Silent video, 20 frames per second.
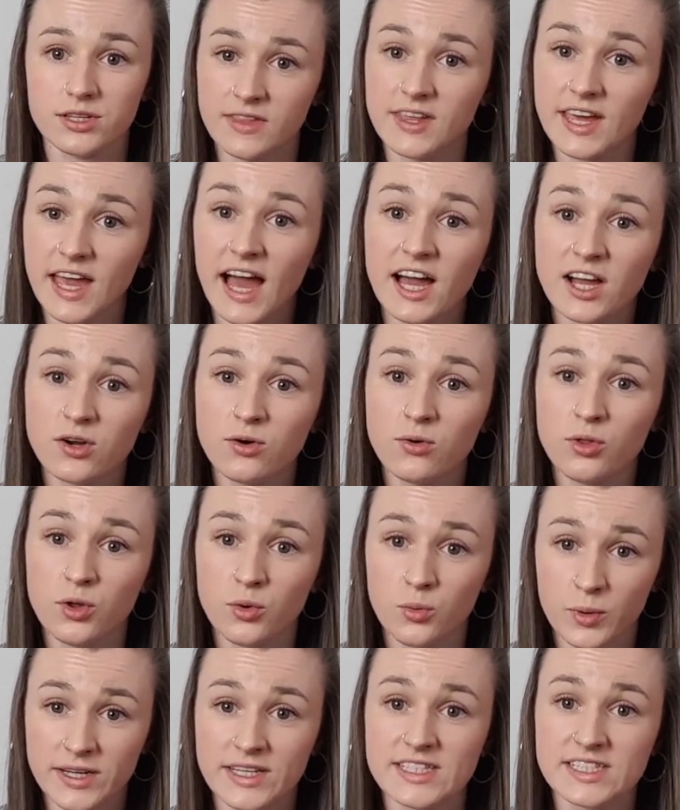The angle that
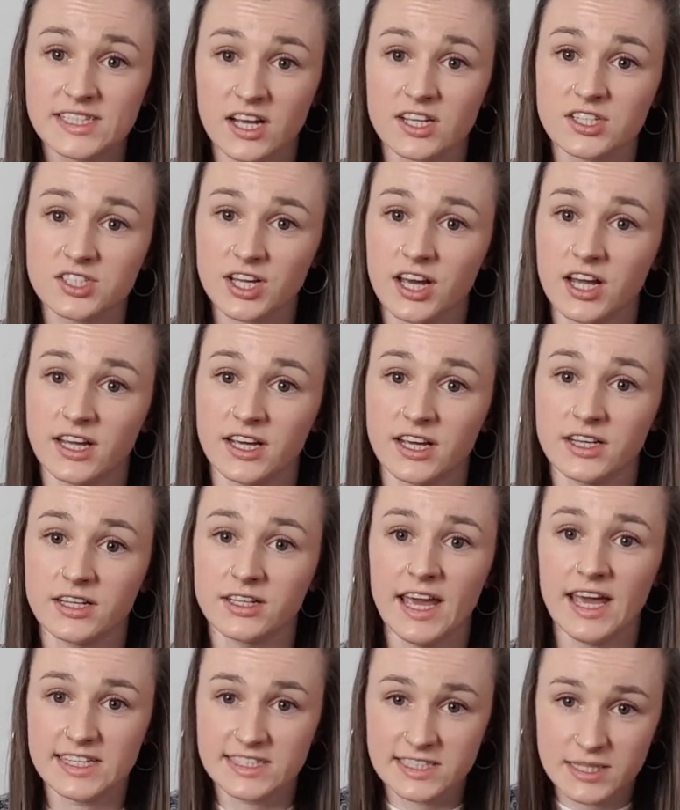we discussed earlier
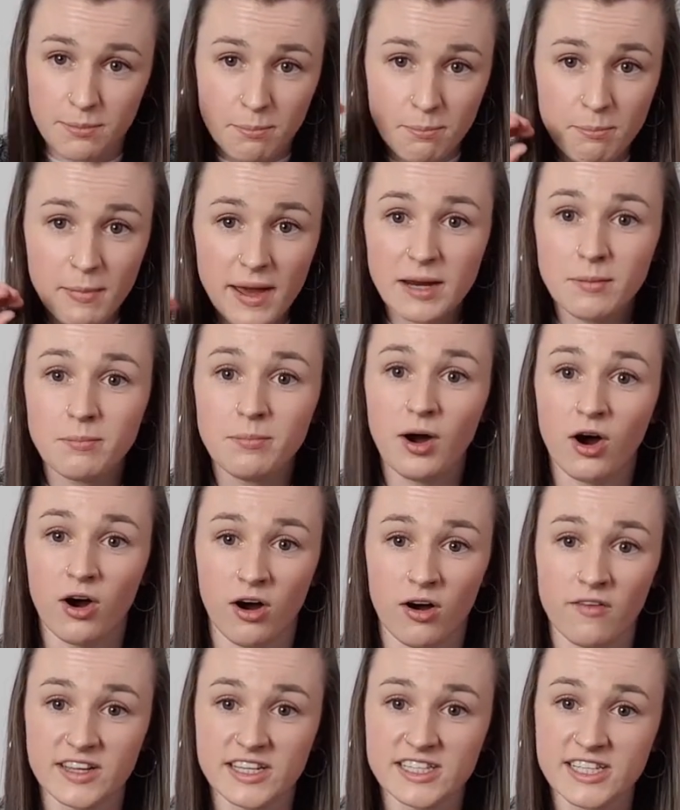is the main
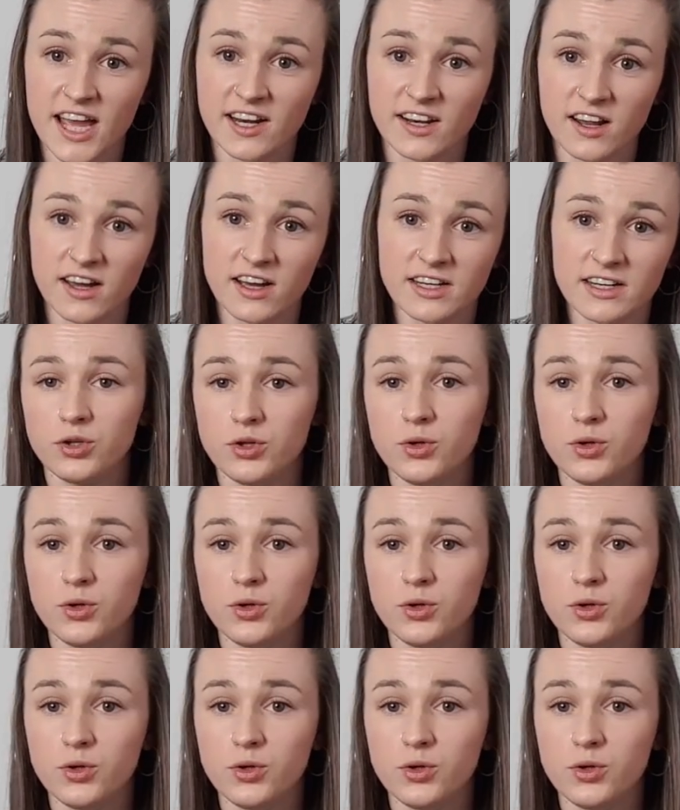part of this headline.